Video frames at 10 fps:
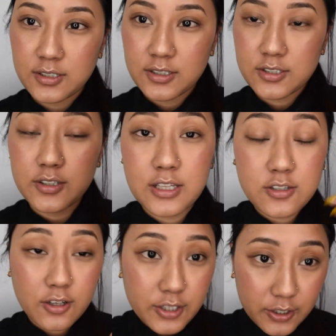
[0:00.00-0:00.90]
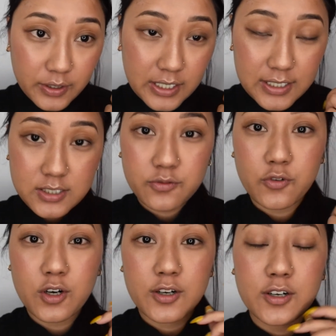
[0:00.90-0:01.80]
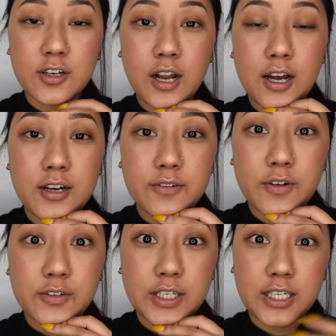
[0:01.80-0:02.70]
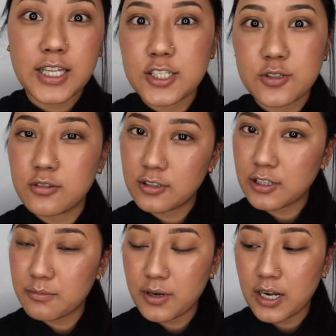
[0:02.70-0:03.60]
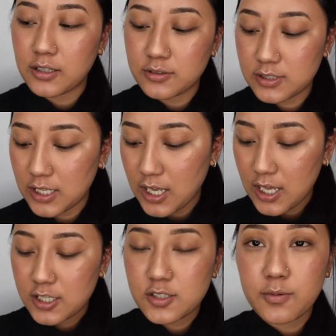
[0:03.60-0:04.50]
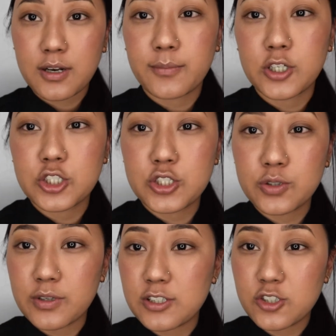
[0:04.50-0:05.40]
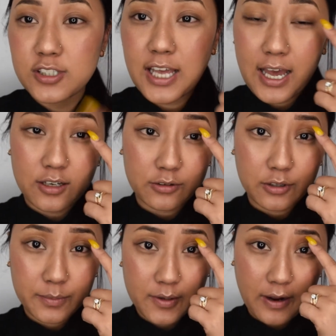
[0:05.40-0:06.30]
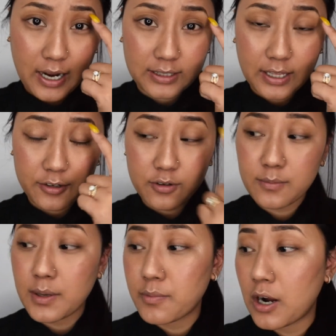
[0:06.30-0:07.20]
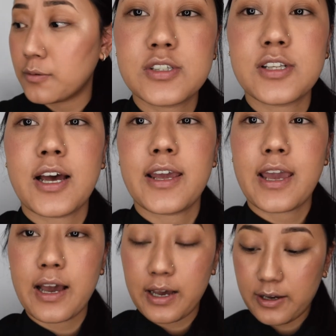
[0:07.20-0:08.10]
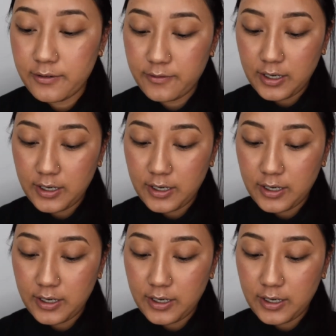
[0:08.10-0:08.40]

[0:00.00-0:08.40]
So that's all there is for very natural looking brows. So what I'm going to do is just add a little bit of a highlighter on my brows. I have